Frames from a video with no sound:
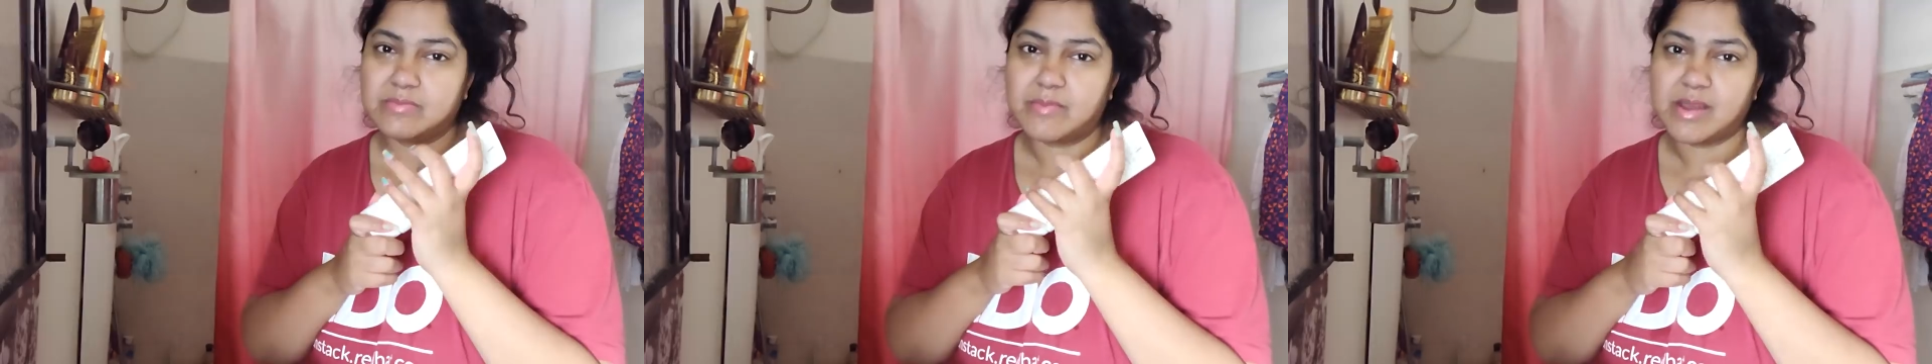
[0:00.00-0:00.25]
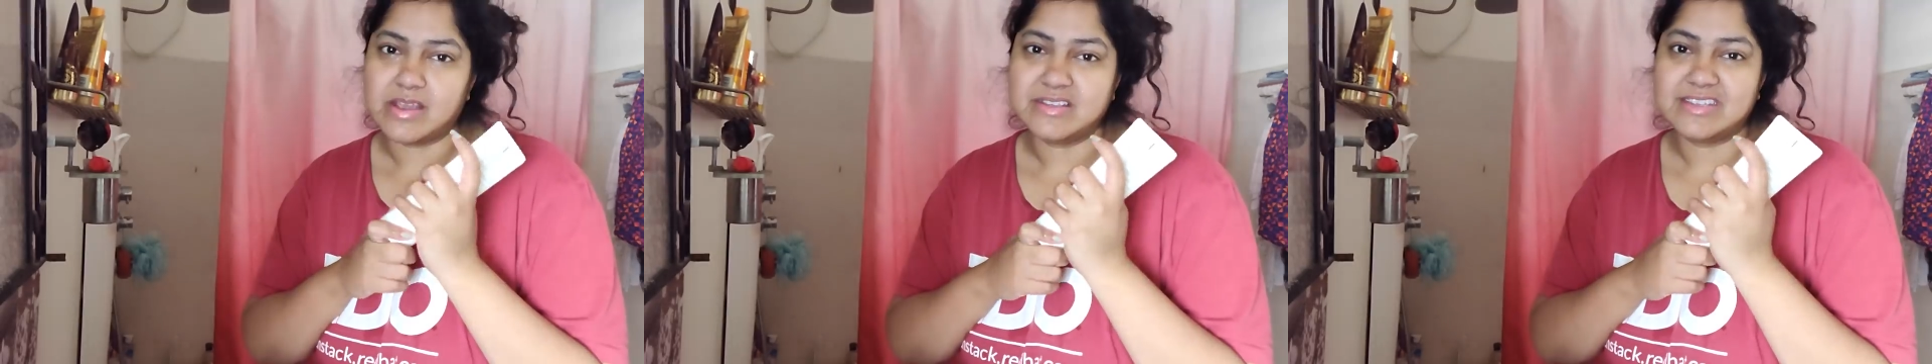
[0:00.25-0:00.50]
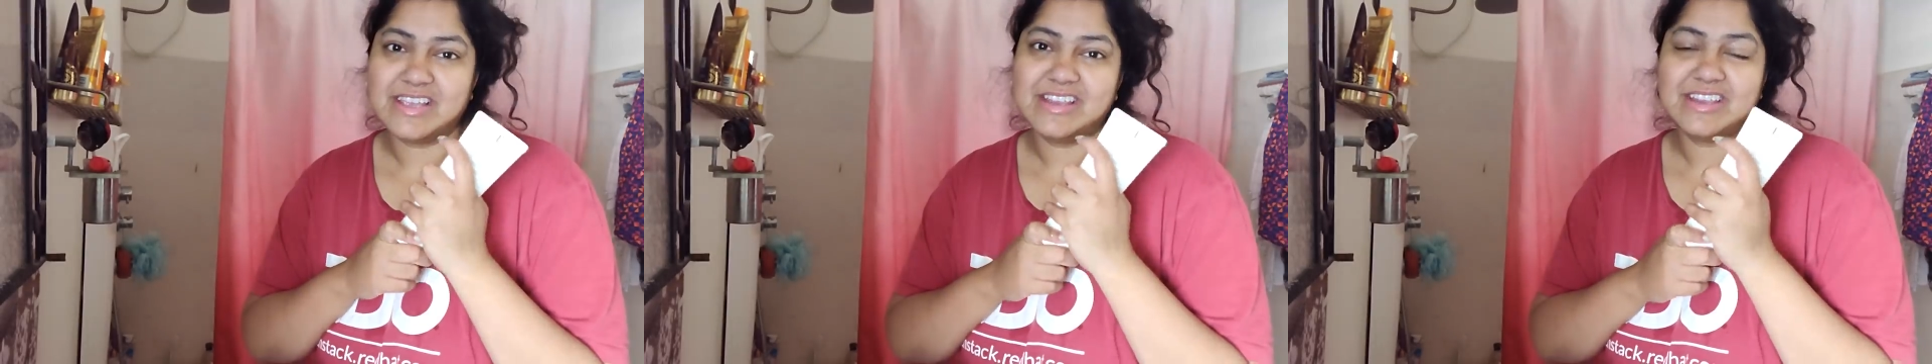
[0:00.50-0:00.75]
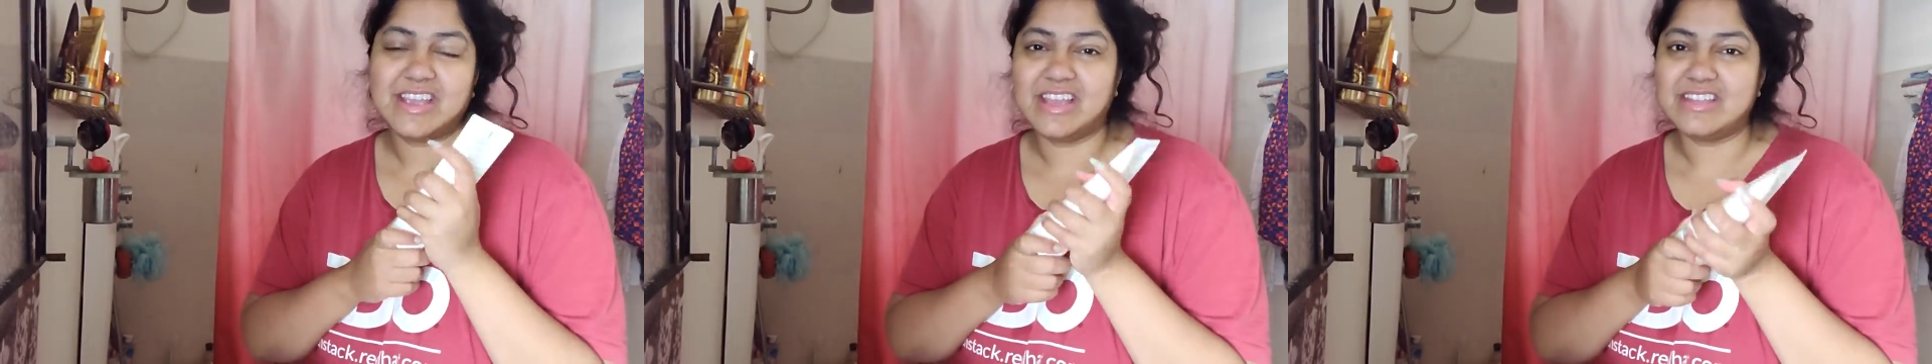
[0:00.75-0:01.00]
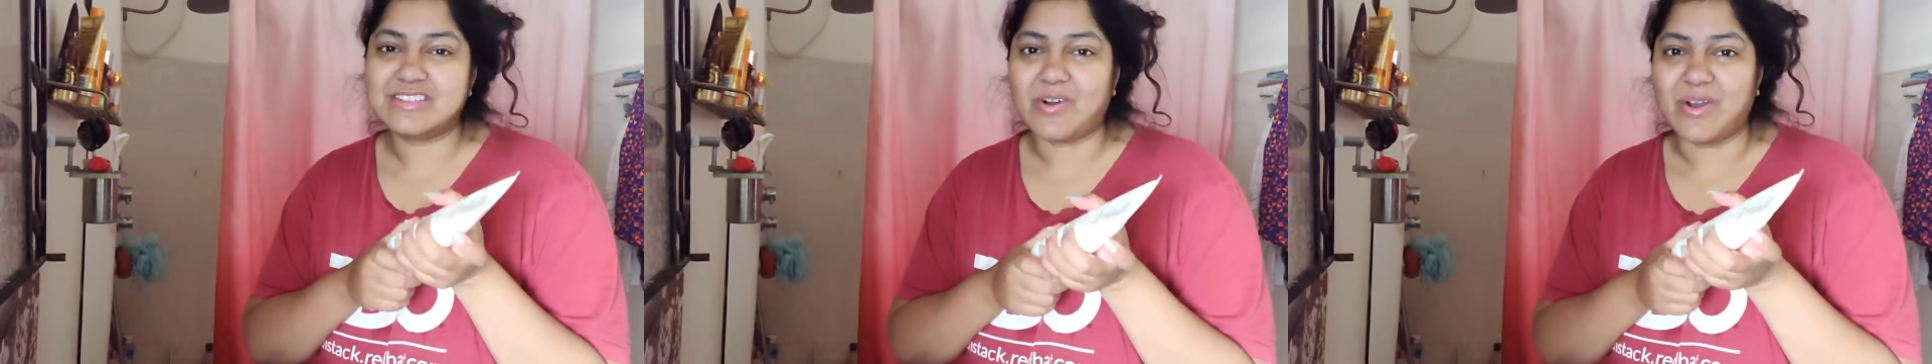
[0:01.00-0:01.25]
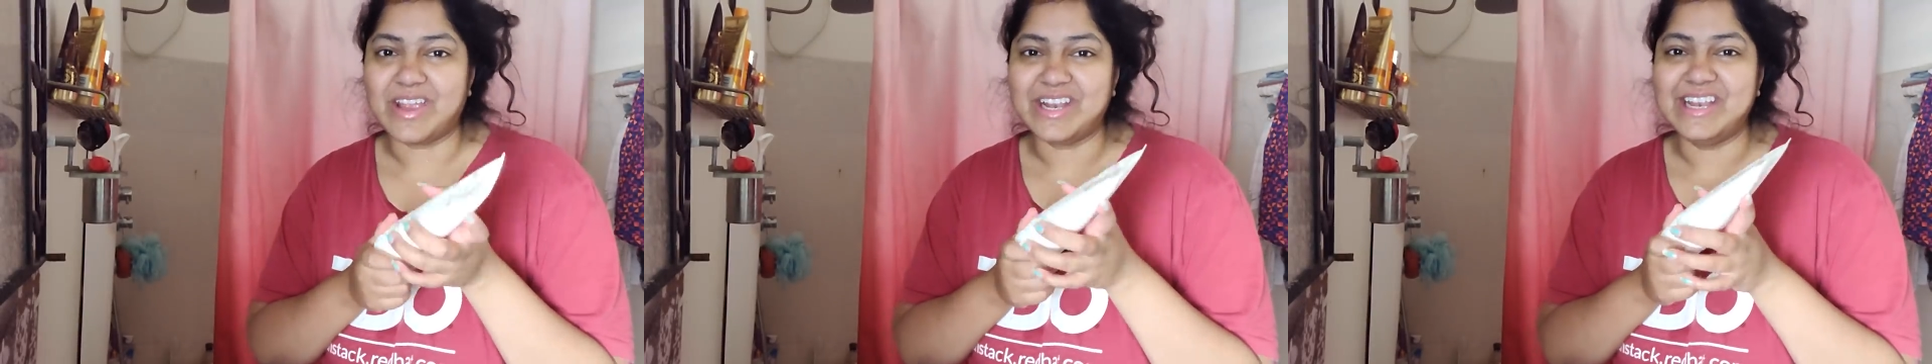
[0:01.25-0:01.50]
my skin gets
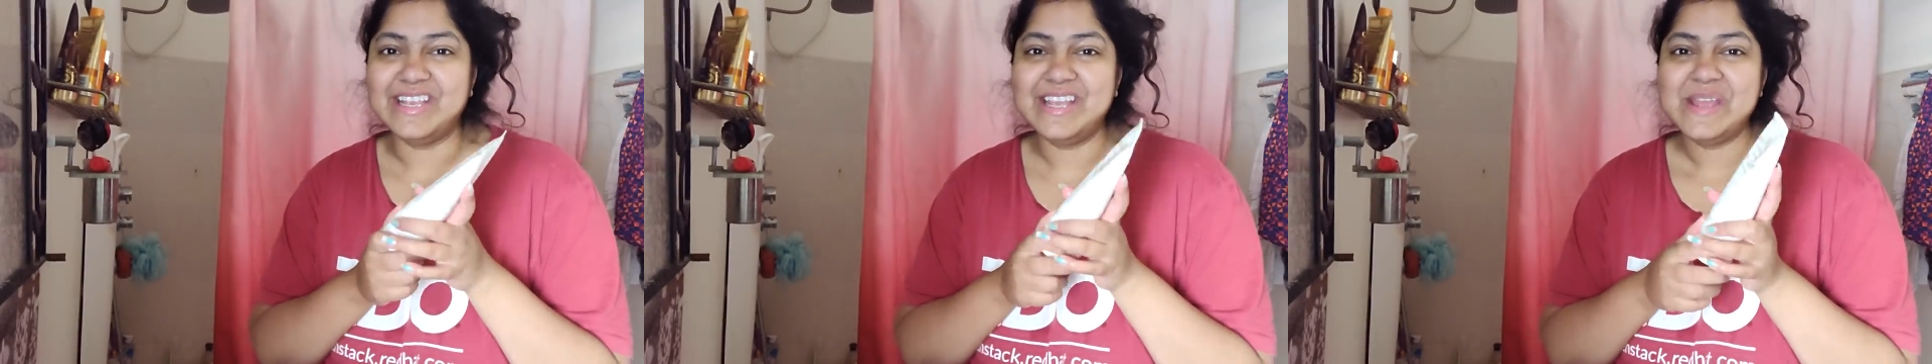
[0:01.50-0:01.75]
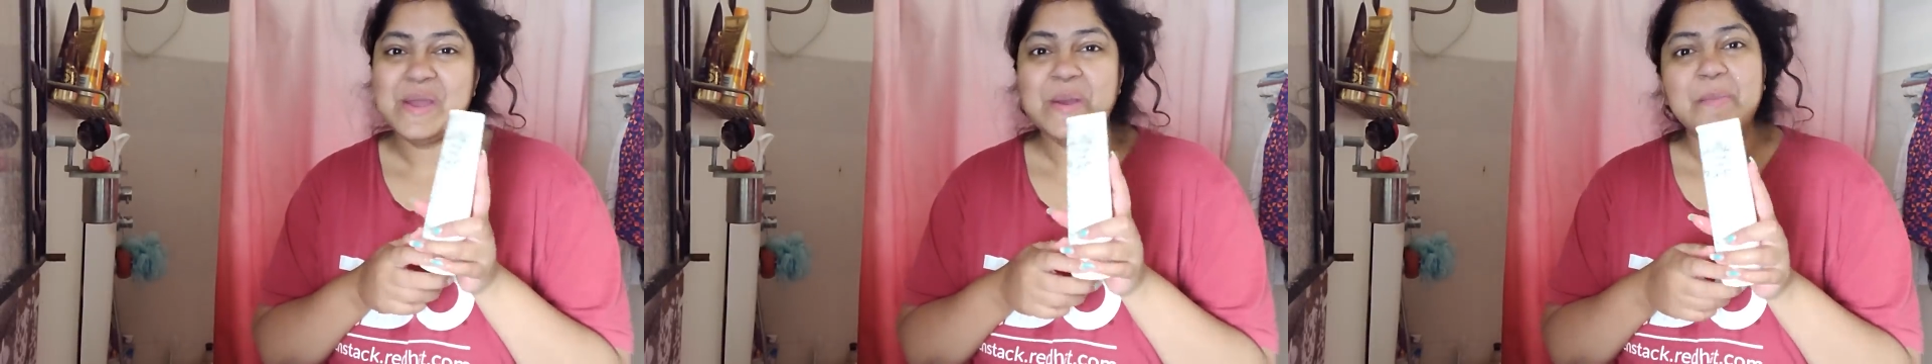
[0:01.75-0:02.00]
oily.